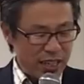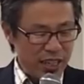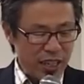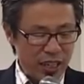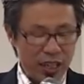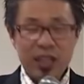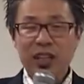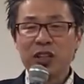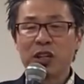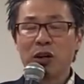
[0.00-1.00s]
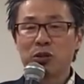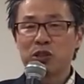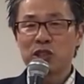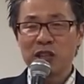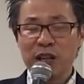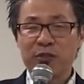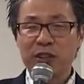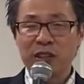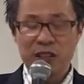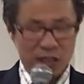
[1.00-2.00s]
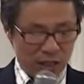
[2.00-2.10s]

he goes to heaven.